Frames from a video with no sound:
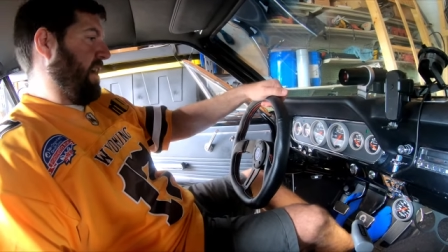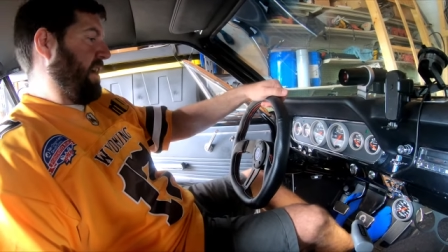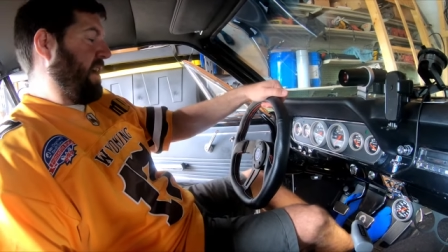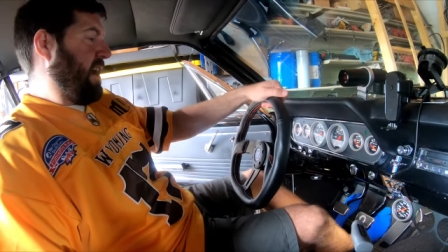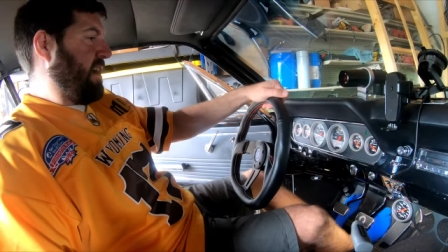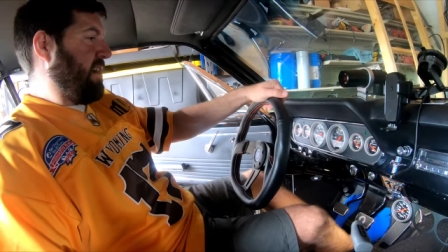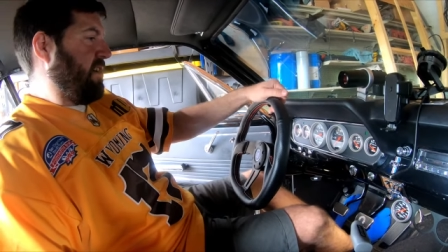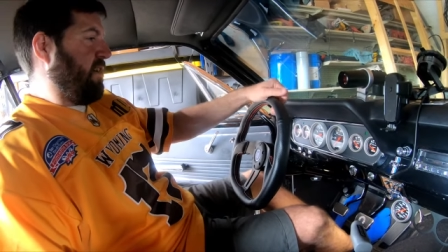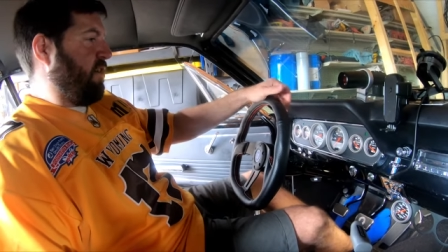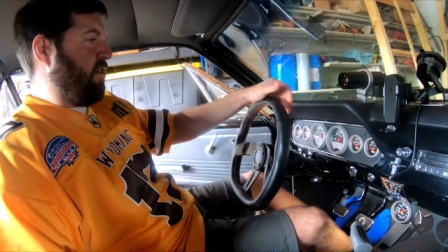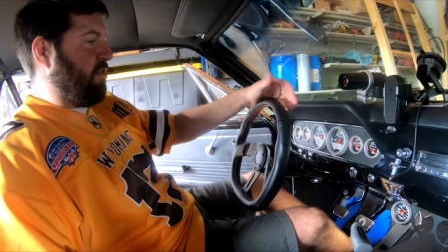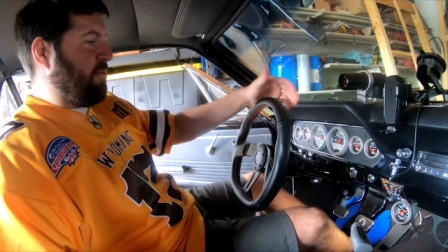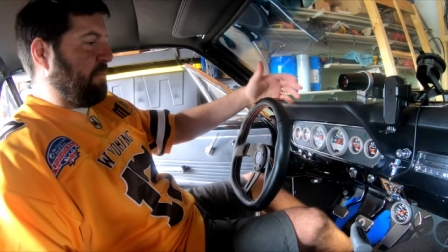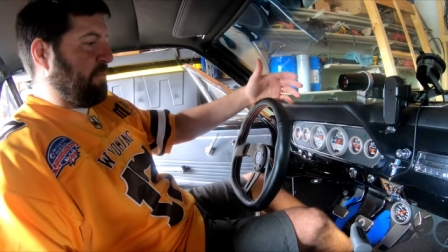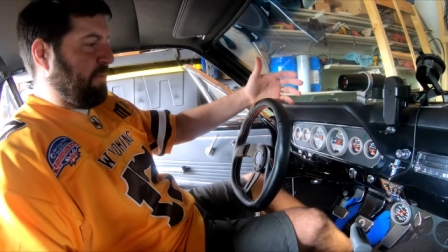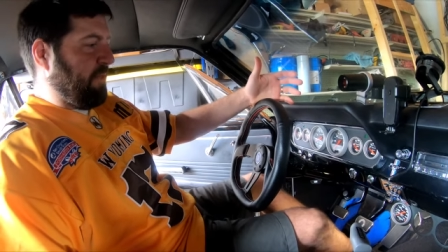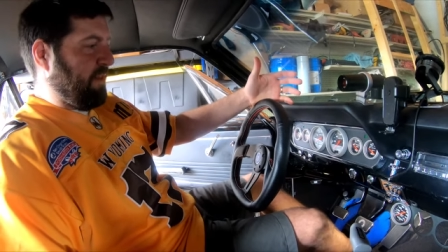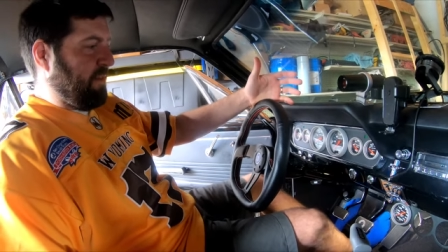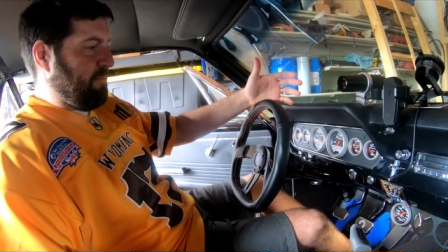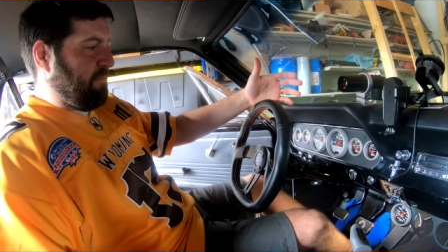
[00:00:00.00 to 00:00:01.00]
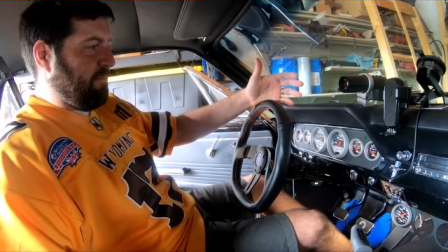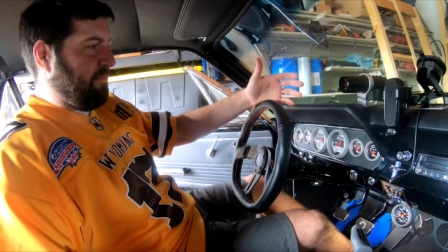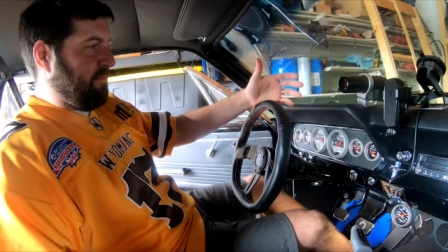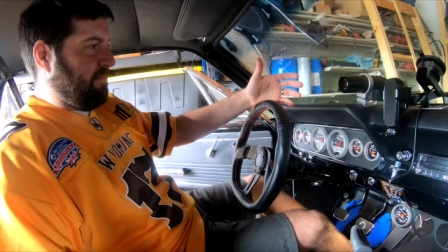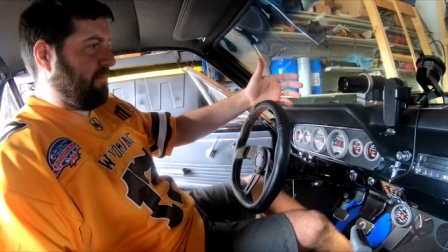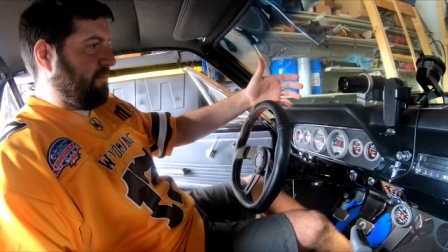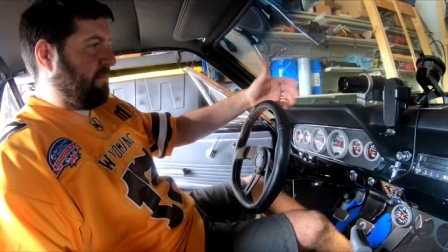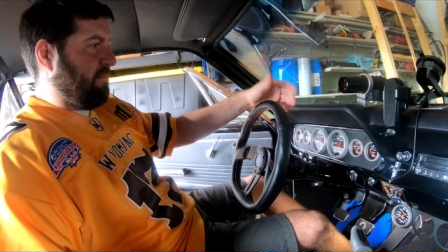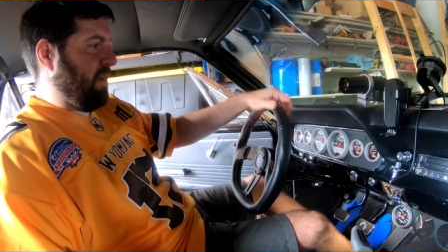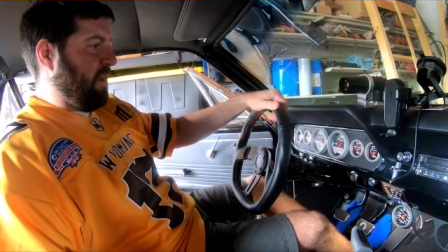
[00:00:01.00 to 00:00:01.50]
I kind of hope that
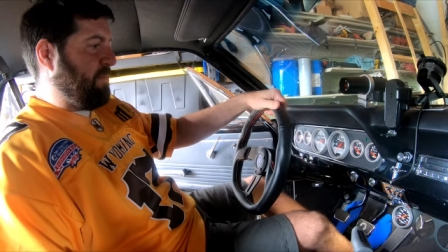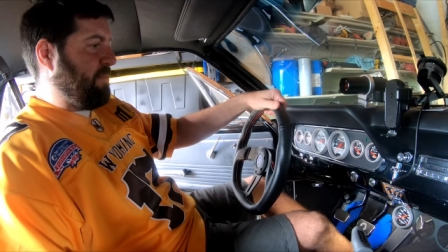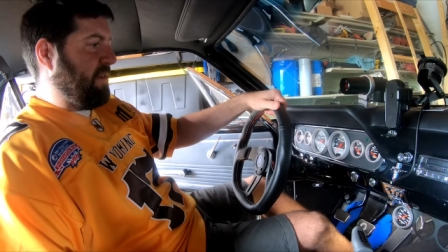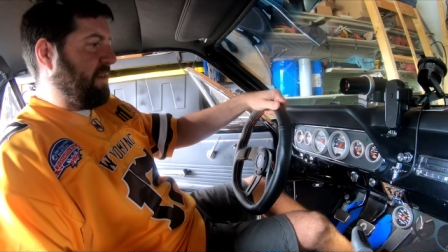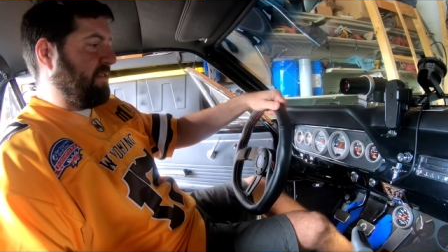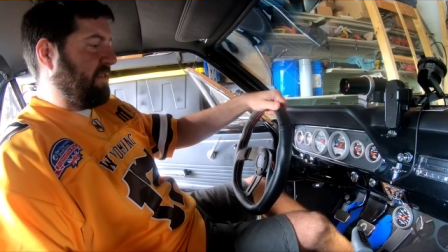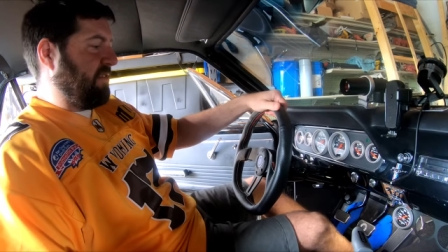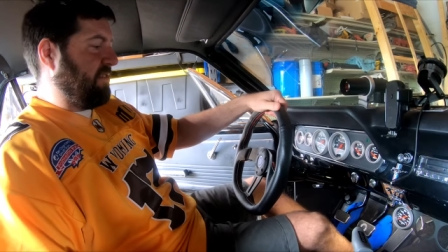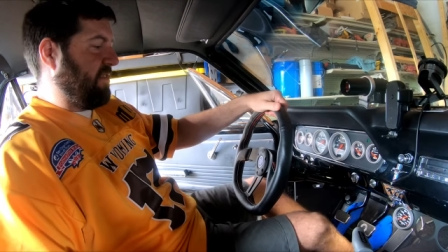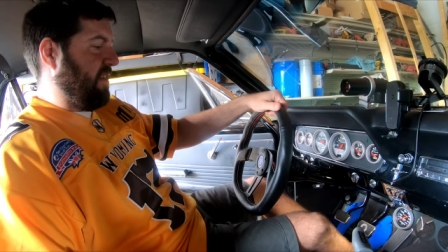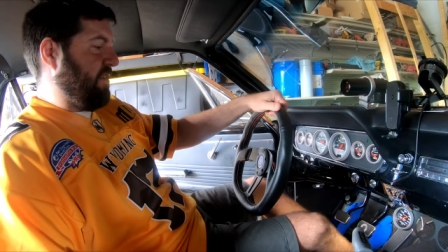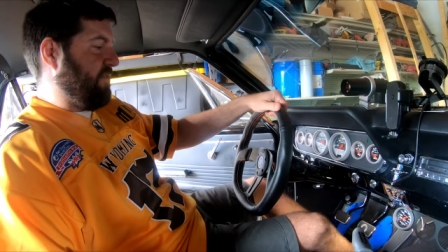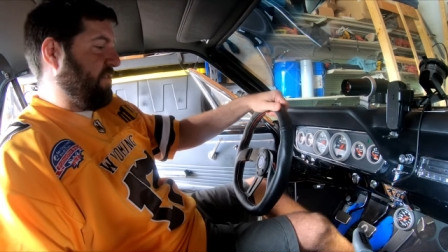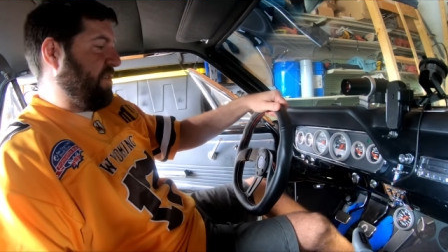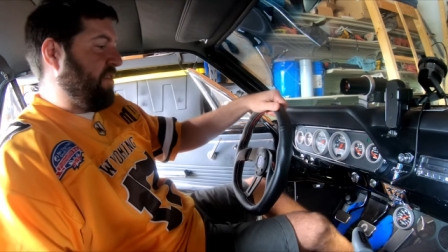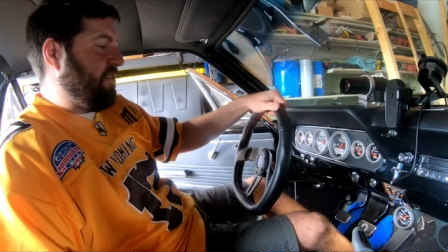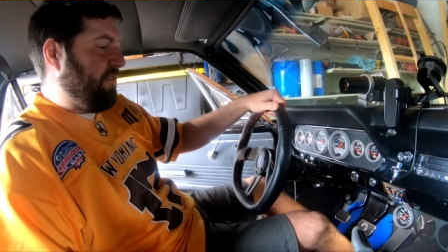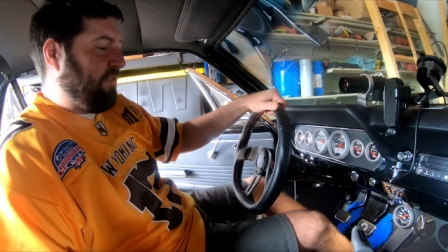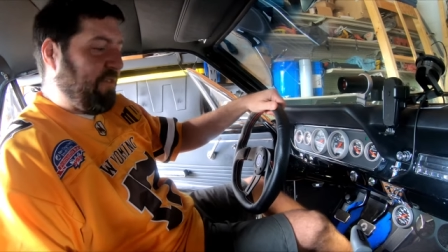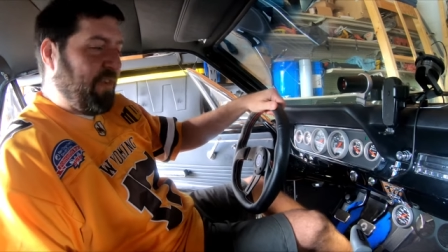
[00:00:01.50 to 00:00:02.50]
maybe it's a safety